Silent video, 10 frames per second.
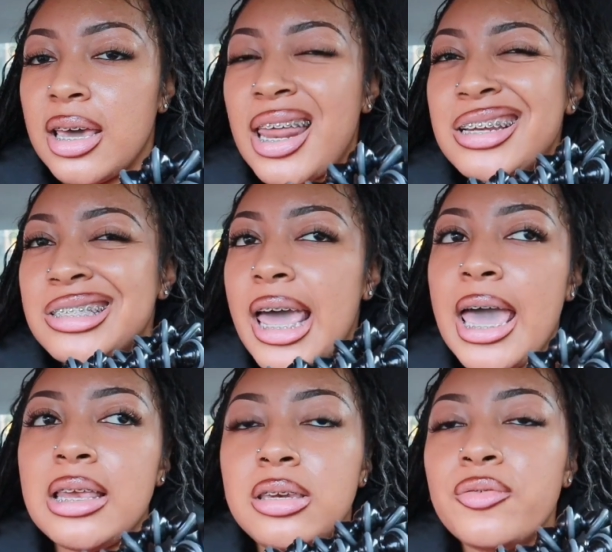And I just
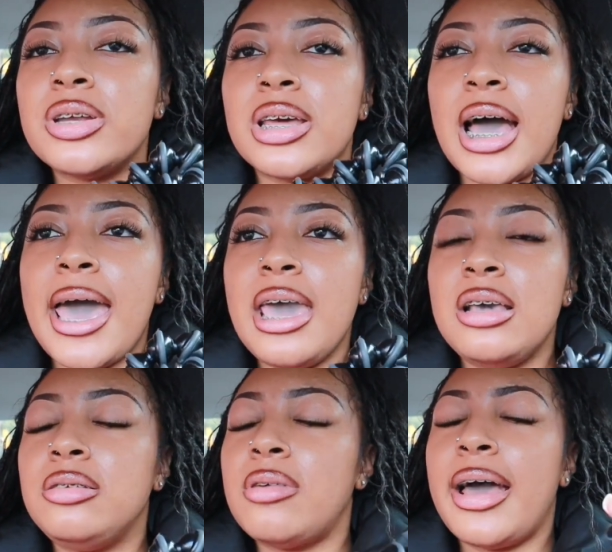hate doing it. I
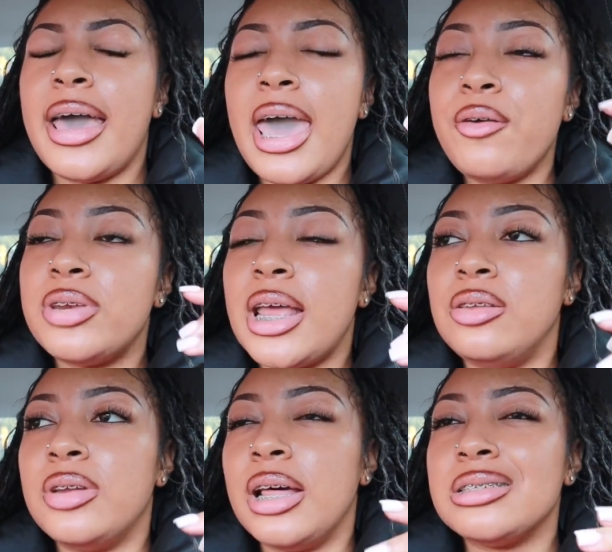hate I hate when they
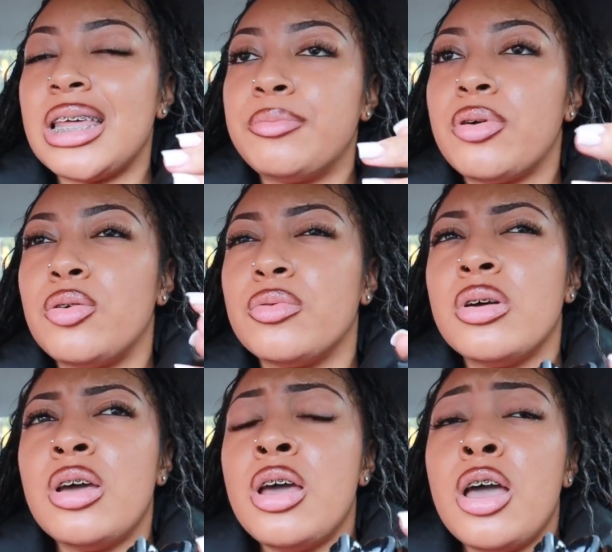do that. It's like, bro,
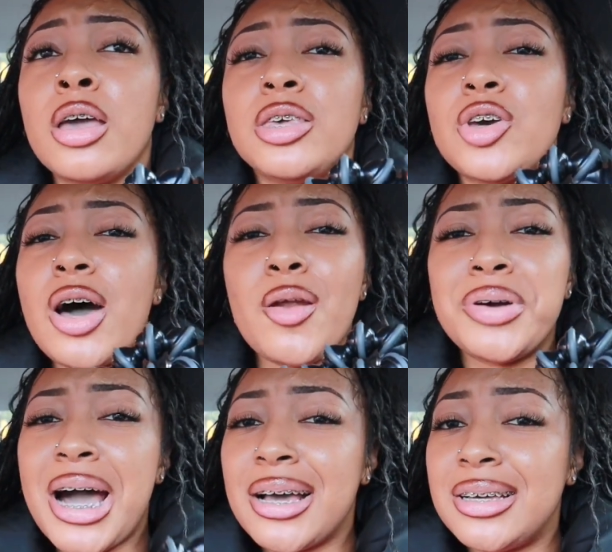y'all
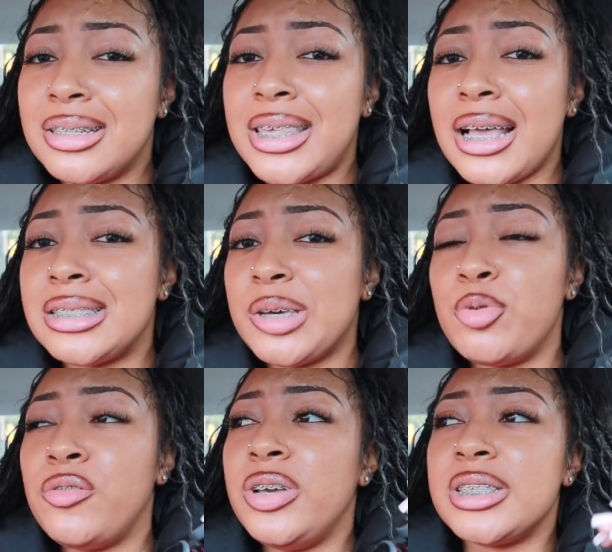don't got good taste in
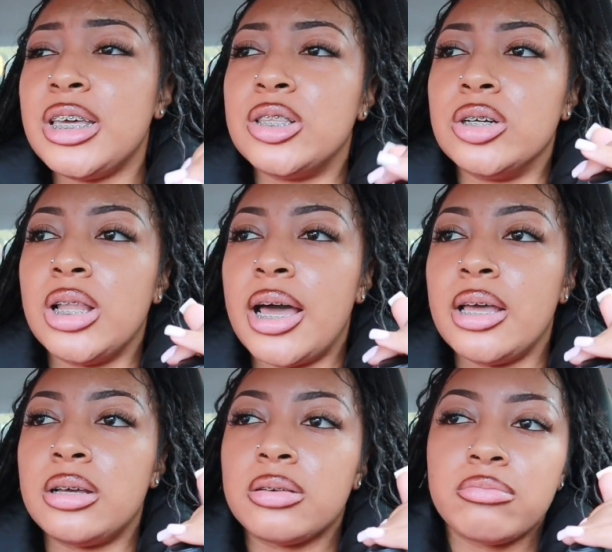movies either.
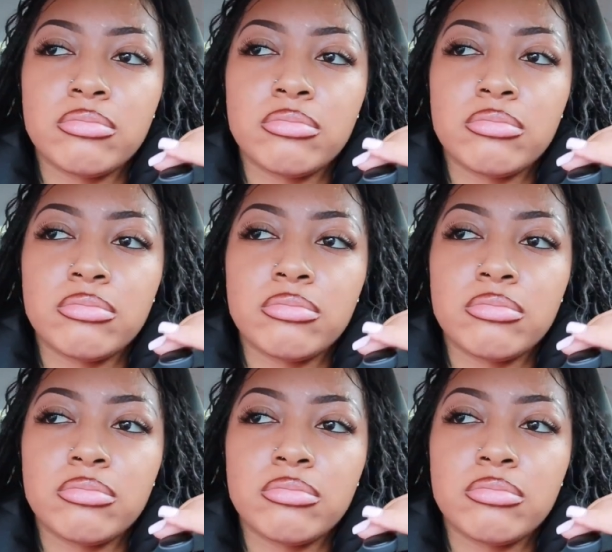Like